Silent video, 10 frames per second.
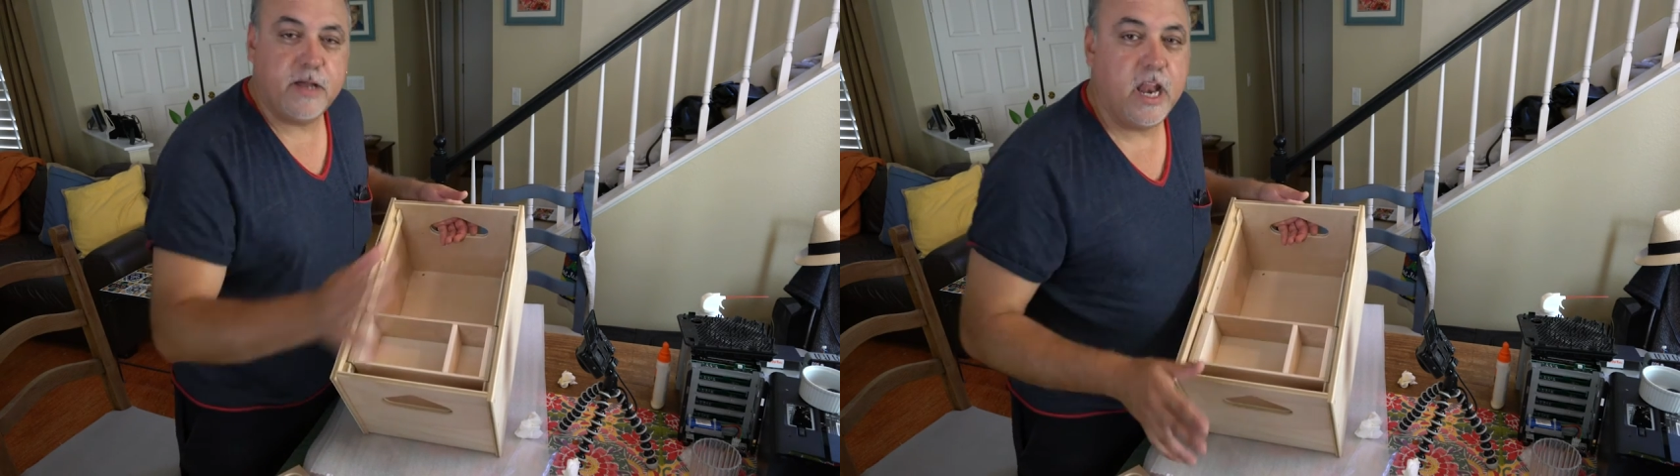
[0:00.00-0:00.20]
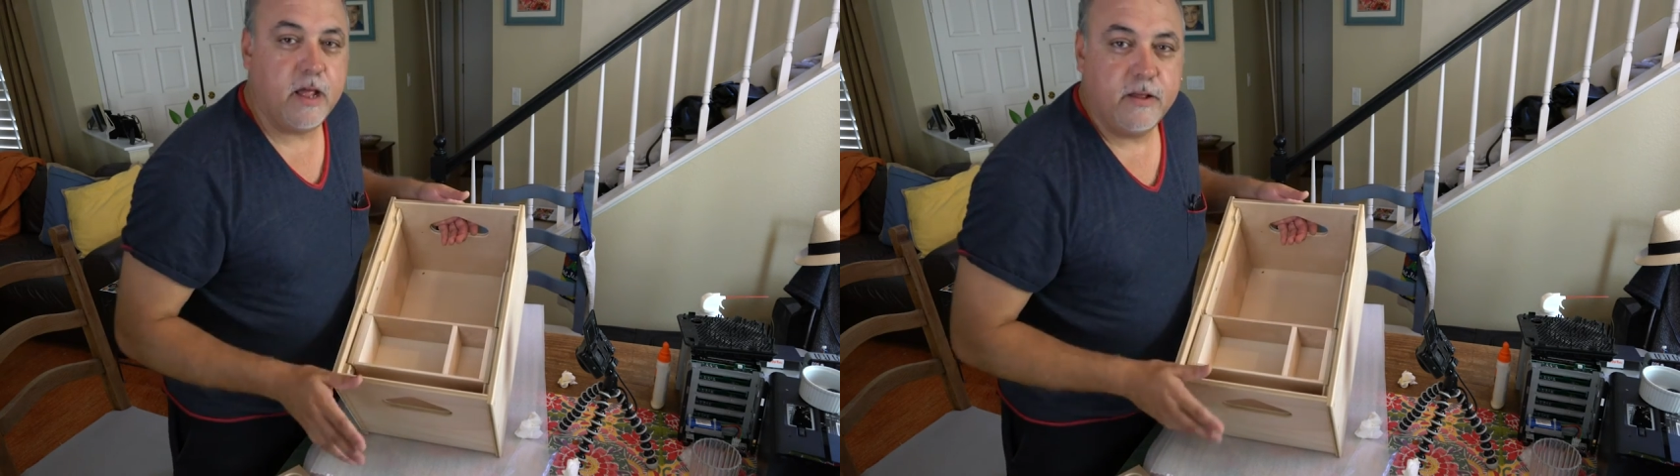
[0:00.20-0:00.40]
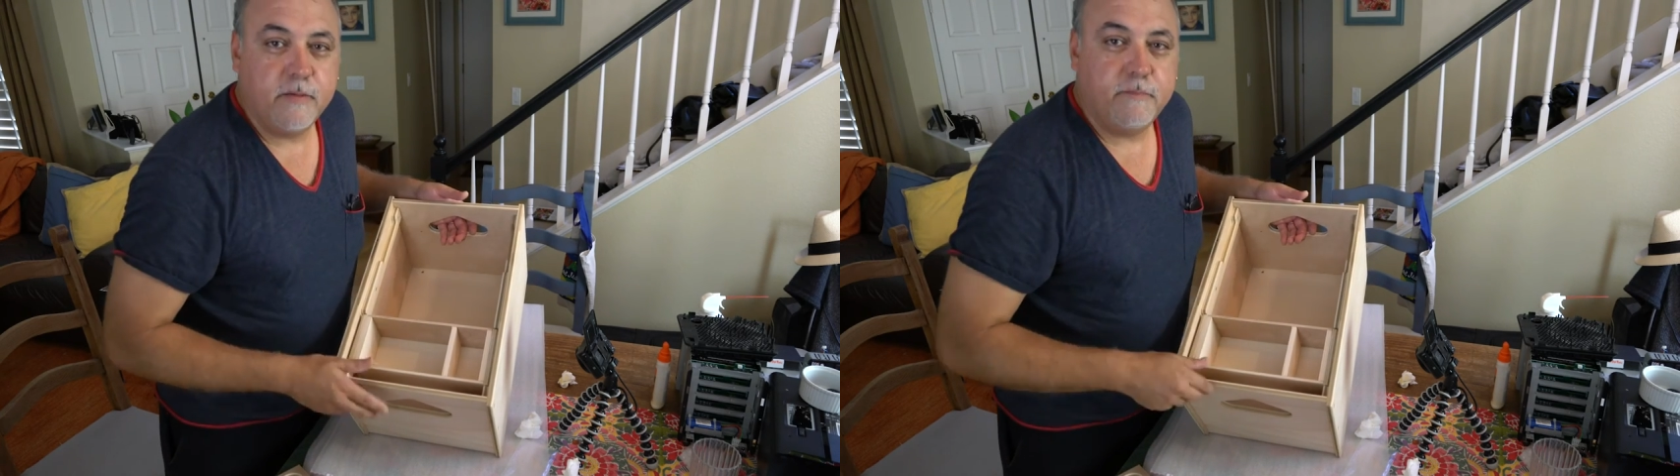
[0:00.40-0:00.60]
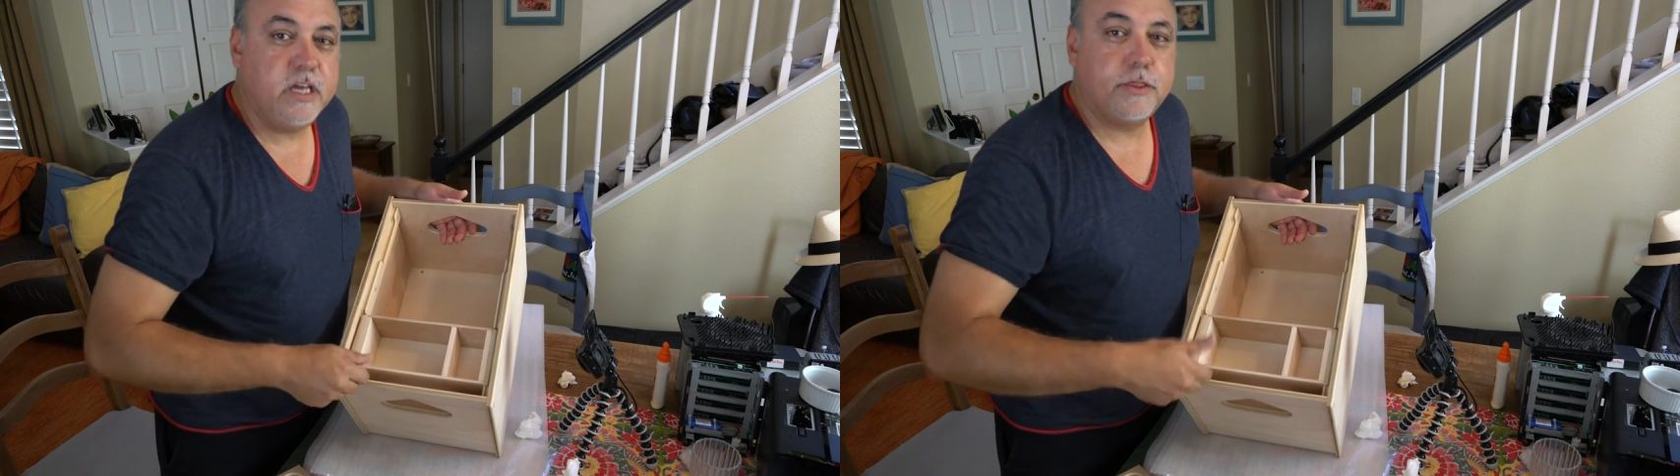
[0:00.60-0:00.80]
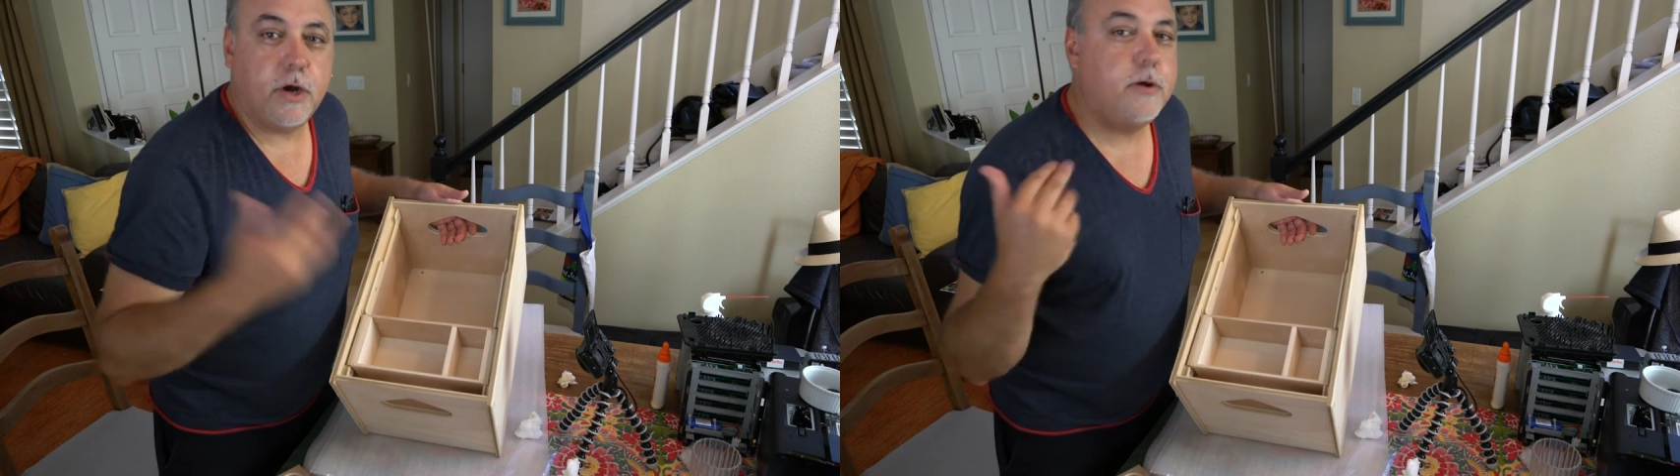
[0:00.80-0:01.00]
kind of
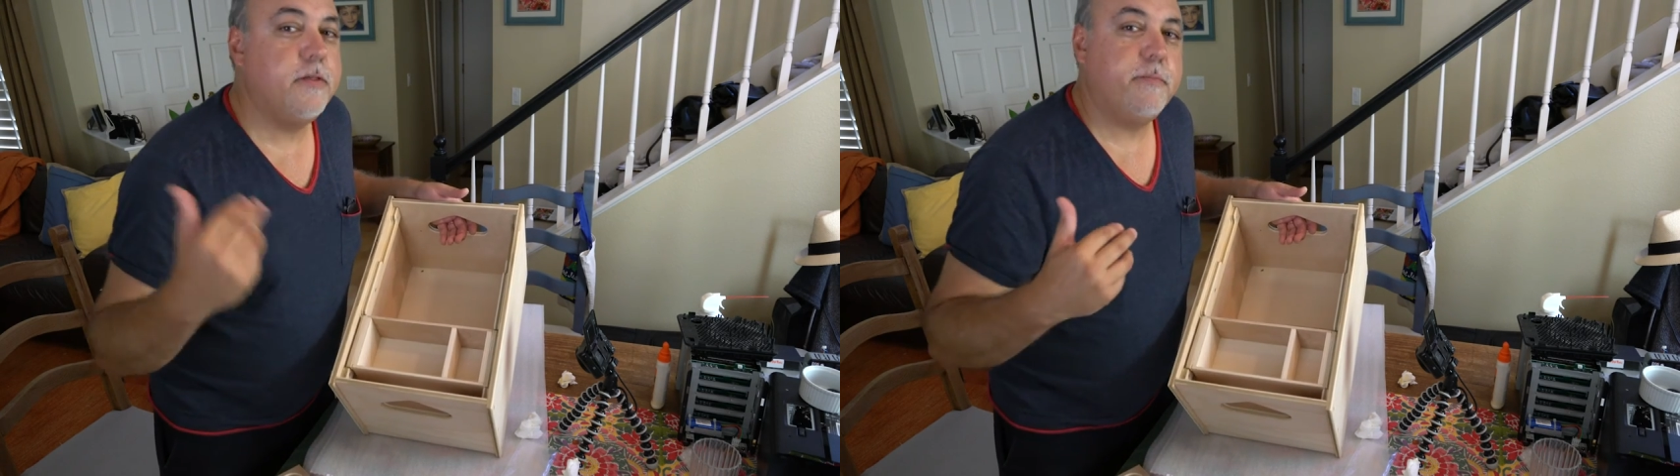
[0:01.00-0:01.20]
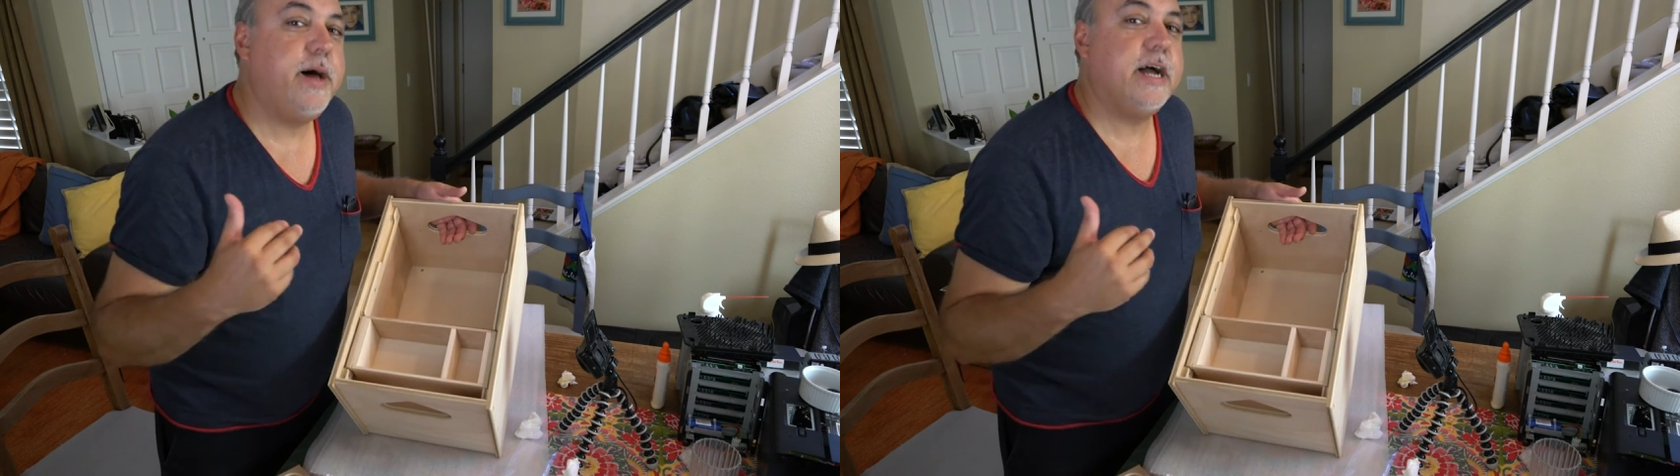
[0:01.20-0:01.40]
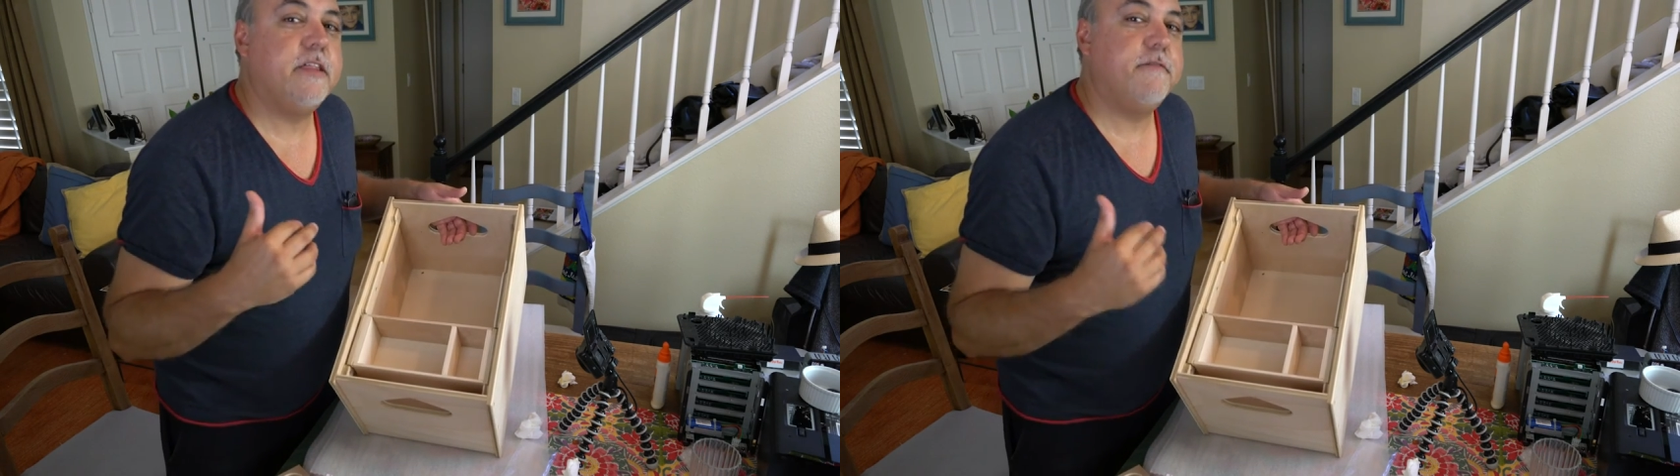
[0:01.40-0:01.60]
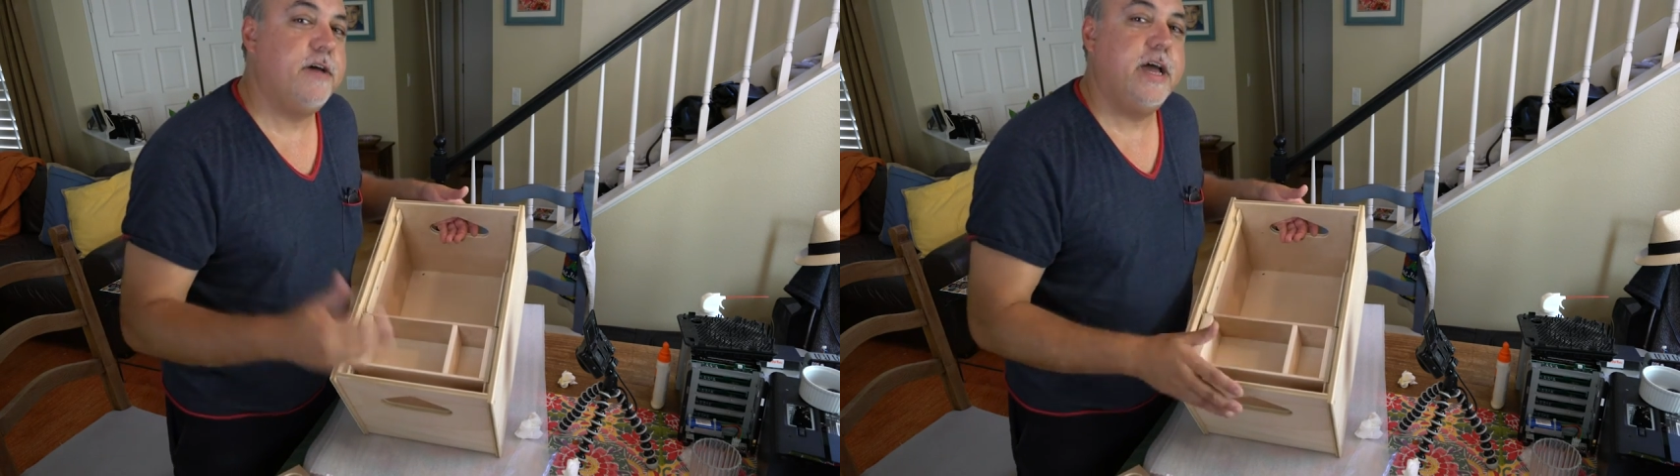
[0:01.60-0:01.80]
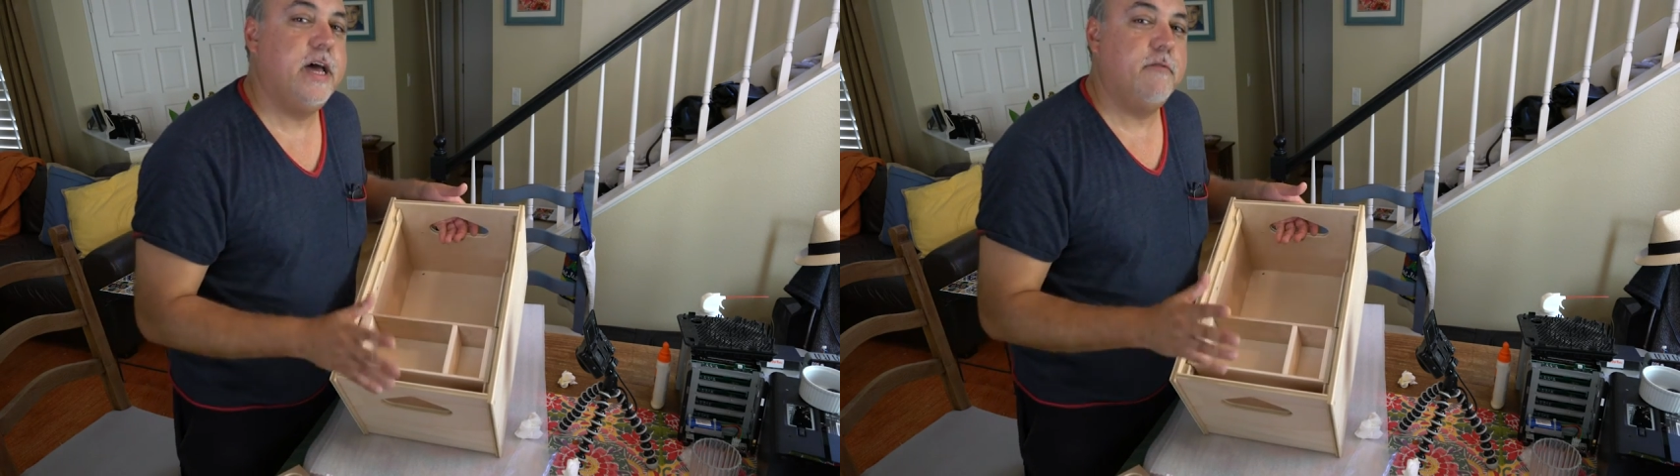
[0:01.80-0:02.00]
being thrown in the back of the
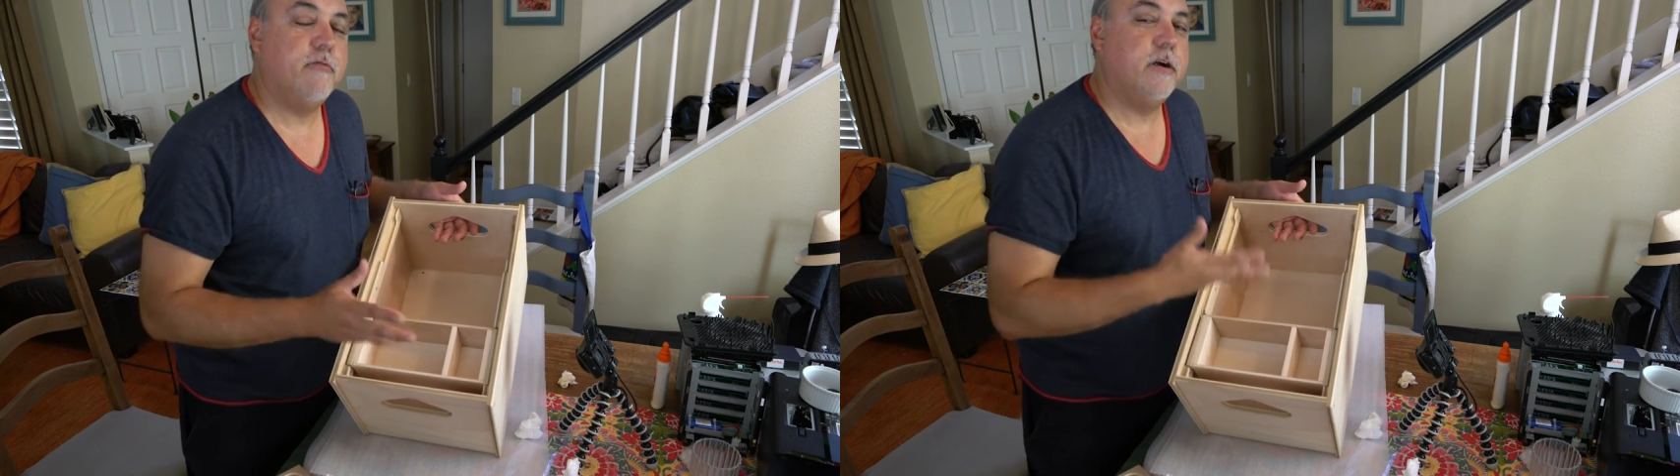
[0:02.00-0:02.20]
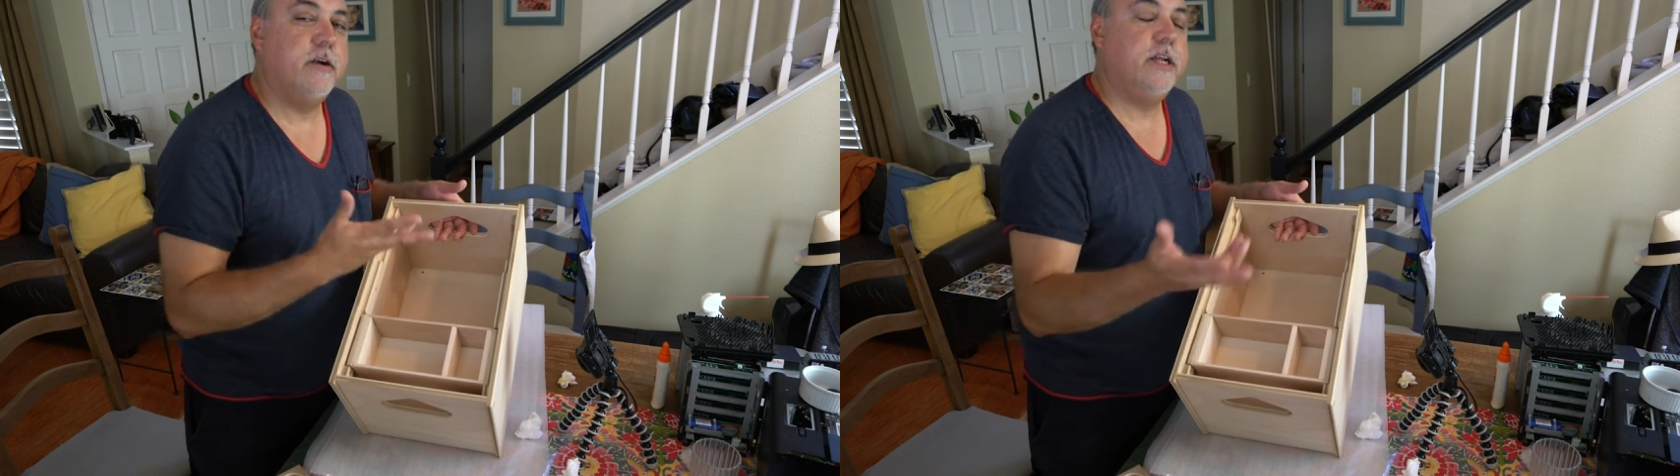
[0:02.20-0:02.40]
van where,